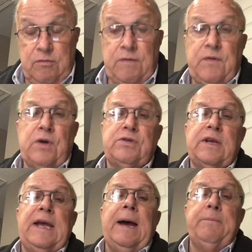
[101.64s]
First the
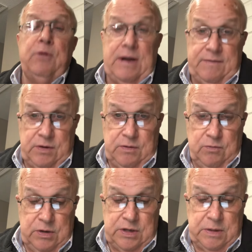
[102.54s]
cab driver
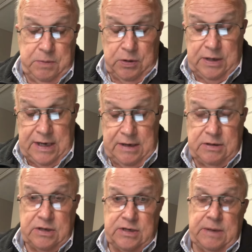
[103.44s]
went to the pearly gates,
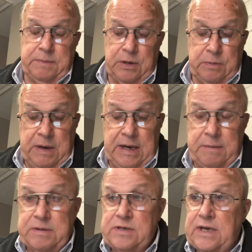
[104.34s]
and St. Peter met him
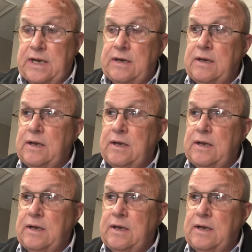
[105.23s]
and said,